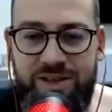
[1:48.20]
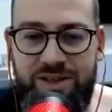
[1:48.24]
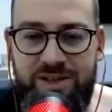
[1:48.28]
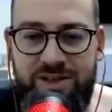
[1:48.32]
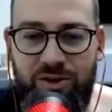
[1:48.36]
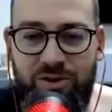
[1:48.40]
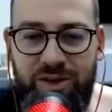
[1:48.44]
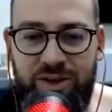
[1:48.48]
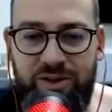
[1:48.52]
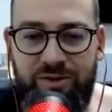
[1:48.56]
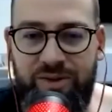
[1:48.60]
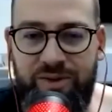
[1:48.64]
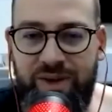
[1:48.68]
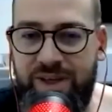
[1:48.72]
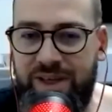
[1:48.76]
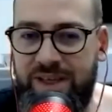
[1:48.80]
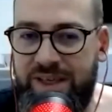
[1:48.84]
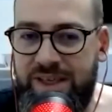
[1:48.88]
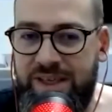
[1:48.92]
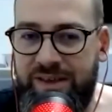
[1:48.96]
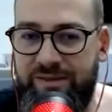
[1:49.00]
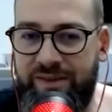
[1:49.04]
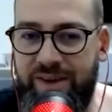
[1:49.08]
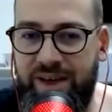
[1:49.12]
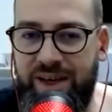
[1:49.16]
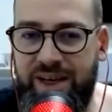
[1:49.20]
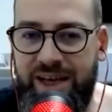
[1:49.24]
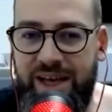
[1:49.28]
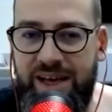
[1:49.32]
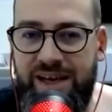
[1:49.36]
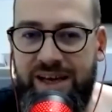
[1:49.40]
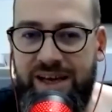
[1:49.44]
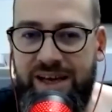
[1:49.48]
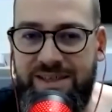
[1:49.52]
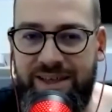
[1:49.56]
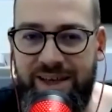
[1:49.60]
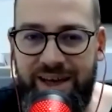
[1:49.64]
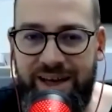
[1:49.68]
saw it when when
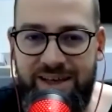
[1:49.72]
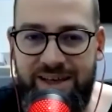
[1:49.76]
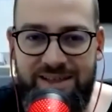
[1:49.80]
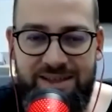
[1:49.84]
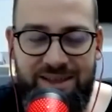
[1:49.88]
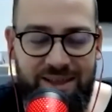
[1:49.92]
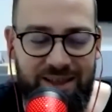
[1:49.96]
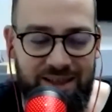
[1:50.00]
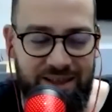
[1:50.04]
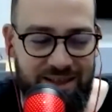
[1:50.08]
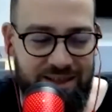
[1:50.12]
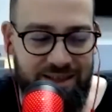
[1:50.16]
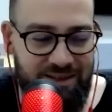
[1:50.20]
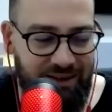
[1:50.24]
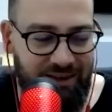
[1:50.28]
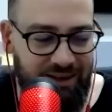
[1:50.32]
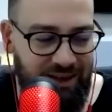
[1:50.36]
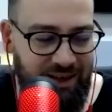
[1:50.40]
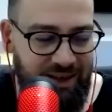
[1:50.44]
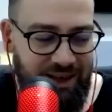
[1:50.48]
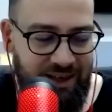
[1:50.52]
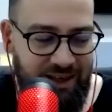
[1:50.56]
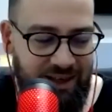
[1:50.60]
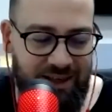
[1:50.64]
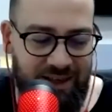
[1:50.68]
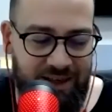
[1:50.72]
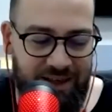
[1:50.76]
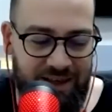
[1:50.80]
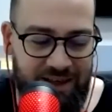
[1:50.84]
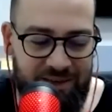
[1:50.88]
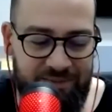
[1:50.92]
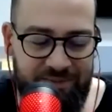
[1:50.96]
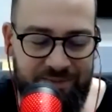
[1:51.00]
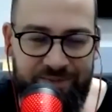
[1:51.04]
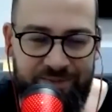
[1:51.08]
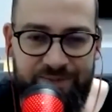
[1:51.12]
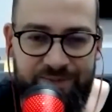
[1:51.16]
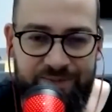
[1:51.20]
Casey Neistat
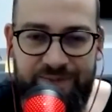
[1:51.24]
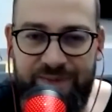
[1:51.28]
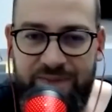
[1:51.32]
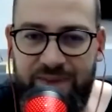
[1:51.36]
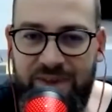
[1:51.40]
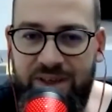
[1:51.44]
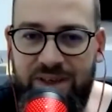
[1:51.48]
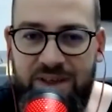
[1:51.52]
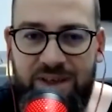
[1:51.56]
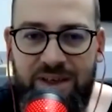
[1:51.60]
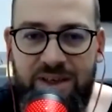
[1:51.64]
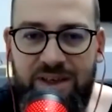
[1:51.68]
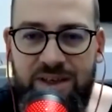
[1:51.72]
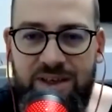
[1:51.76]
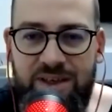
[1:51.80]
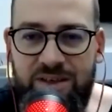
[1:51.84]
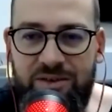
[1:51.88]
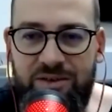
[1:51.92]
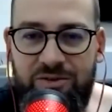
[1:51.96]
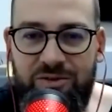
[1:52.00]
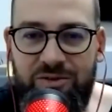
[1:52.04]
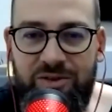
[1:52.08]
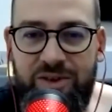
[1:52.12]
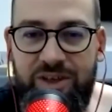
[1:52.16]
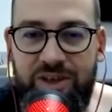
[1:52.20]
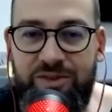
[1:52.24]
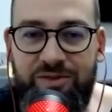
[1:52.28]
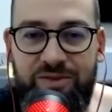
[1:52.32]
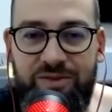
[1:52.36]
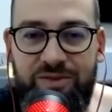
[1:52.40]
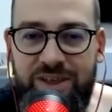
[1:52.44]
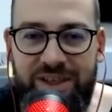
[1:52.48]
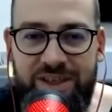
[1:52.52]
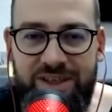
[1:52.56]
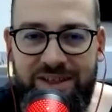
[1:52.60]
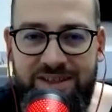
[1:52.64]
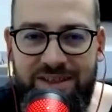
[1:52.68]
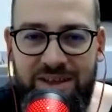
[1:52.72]
um,
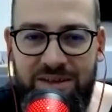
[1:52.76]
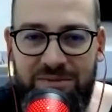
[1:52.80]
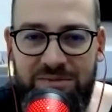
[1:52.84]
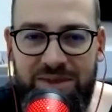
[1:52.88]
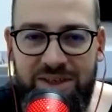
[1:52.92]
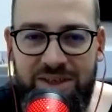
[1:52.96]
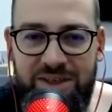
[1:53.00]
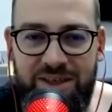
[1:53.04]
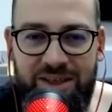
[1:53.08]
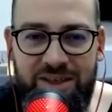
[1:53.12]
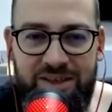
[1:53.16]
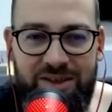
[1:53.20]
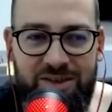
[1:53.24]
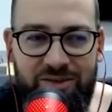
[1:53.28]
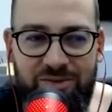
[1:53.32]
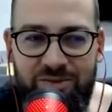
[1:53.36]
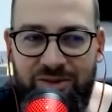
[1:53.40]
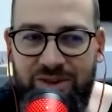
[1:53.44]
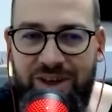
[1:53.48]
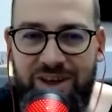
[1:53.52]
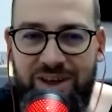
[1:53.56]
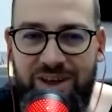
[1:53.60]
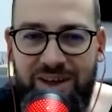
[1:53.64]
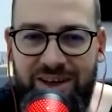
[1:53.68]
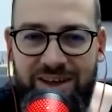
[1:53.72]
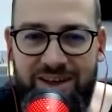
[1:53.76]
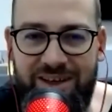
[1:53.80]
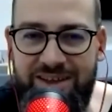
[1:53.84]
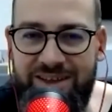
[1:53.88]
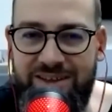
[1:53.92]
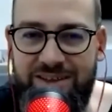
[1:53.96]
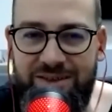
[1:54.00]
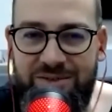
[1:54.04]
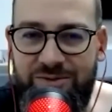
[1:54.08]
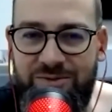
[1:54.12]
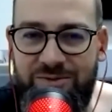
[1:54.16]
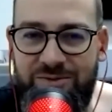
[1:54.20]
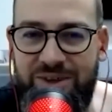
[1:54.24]
retweeted something with
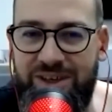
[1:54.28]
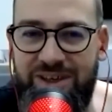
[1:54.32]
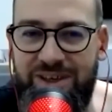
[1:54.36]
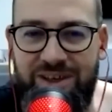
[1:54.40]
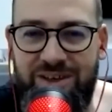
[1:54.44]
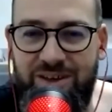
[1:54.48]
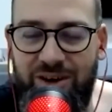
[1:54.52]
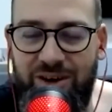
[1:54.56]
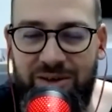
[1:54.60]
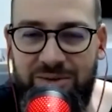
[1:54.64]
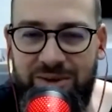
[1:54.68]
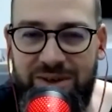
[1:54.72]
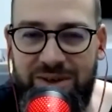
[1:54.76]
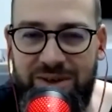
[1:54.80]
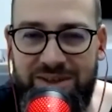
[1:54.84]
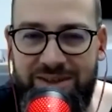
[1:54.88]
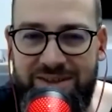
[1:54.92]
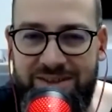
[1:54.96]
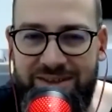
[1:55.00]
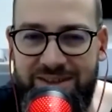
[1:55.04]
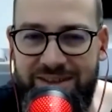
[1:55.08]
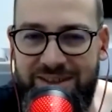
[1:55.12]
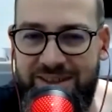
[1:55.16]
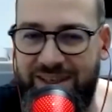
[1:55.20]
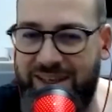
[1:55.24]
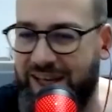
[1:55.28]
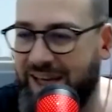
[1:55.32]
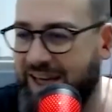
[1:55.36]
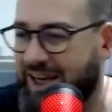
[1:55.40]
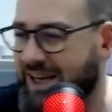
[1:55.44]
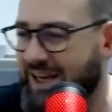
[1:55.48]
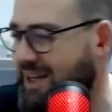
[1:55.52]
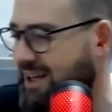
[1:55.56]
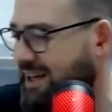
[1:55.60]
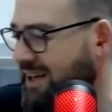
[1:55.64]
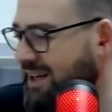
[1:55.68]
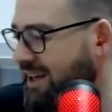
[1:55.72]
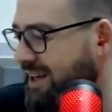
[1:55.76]
a with a comment
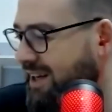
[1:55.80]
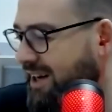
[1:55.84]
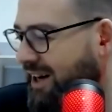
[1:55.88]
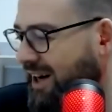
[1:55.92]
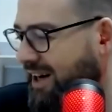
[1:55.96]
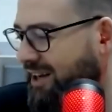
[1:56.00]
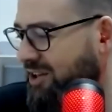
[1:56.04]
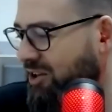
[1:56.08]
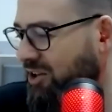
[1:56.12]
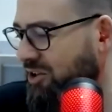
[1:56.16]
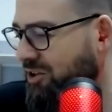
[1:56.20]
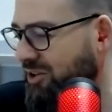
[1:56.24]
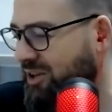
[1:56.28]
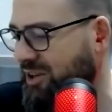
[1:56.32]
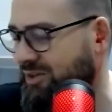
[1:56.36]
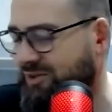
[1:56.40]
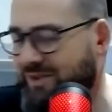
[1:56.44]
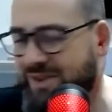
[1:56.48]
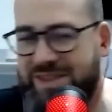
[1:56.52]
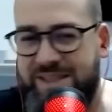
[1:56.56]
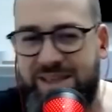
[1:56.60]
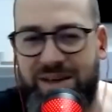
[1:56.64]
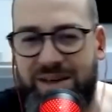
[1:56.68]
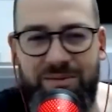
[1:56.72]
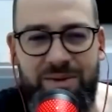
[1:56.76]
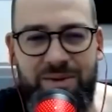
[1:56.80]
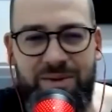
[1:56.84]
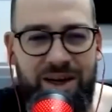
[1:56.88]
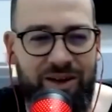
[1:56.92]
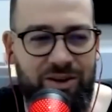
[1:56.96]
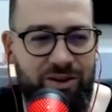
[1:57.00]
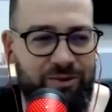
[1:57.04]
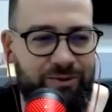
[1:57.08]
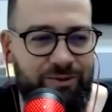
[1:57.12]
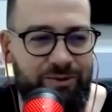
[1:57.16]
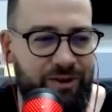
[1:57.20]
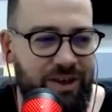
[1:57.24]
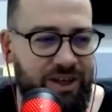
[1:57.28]
like I don't know it was some kind
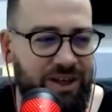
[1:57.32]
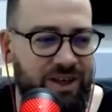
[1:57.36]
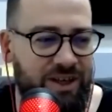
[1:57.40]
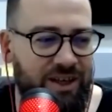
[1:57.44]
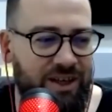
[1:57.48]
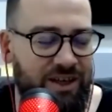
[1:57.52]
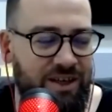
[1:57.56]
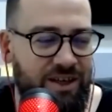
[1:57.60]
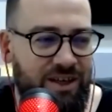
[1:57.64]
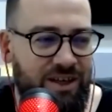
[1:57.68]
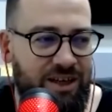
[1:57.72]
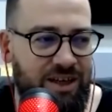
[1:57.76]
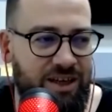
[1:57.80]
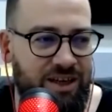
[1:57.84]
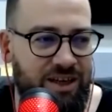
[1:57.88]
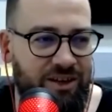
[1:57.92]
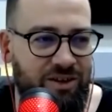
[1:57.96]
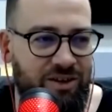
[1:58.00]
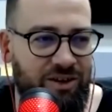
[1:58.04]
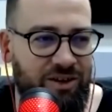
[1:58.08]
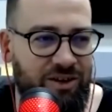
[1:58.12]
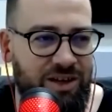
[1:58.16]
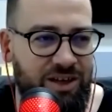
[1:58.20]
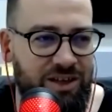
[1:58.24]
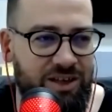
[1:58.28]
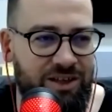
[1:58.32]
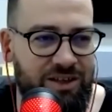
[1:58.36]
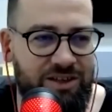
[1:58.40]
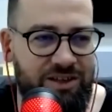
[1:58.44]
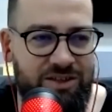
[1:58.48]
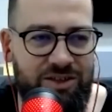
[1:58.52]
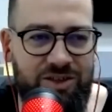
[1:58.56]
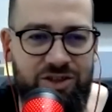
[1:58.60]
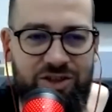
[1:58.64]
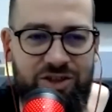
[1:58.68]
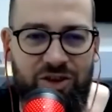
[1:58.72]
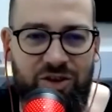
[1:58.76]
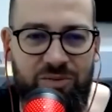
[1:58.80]
of a, uh, a local
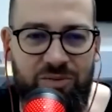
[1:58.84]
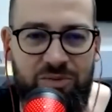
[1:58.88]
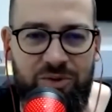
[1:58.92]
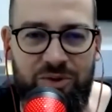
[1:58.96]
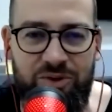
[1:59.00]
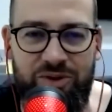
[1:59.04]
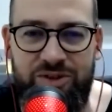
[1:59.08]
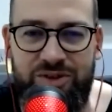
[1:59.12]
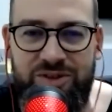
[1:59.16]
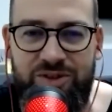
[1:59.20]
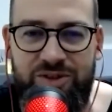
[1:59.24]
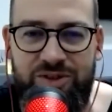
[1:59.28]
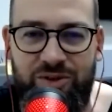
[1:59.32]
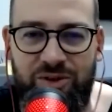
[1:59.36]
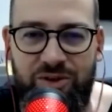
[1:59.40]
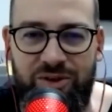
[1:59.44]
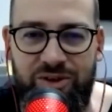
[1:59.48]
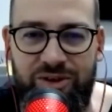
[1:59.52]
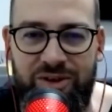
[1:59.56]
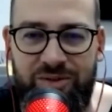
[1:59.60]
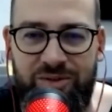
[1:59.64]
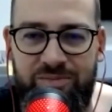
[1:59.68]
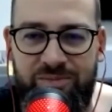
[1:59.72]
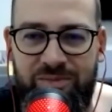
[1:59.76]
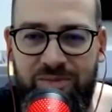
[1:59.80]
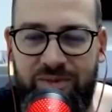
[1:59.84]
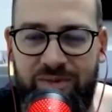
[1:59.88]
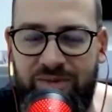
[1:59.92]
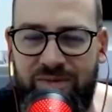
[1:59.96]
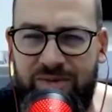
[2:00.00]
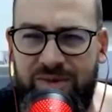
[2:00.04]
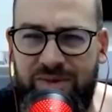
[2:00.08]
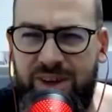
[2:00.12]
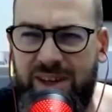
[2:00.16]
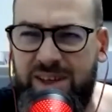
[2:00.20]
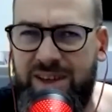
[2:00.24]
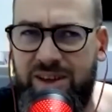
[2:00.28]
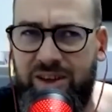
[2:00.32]
shop or the store,
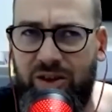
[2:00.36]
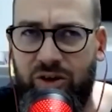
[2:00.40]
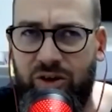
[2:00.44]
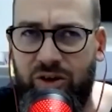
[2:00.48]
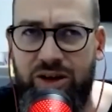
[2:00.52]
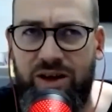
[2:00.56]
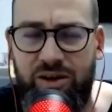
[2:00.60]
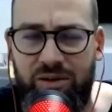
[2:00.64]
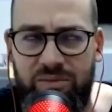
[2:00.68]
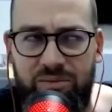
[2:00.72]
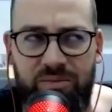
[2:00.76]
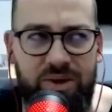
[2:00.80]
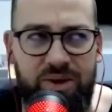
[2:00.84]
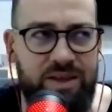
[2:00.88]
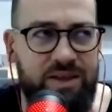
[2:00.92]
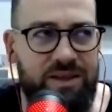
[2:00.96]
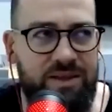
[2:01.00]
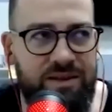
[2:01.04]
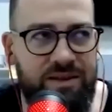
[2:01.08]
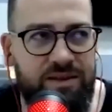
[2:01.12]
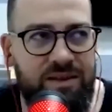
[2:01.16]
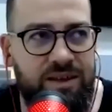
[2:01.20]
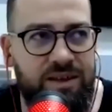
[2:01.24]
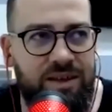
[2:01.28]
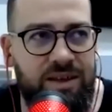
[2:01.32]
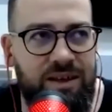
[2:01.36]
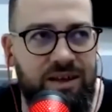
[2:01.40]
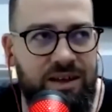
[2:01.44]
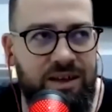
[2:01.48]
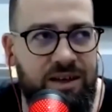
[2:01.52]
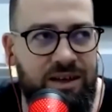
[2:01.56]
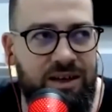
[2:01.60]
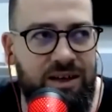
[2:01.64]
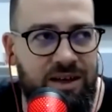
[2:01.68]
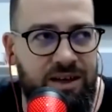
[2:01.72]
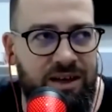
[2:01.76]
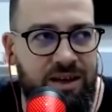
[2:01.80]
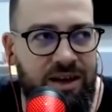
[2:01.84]
not local but.
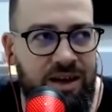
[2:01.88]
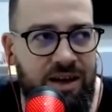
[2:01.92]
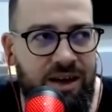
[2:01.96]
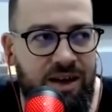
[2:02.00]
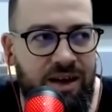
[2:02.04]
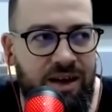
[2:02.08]
Uh,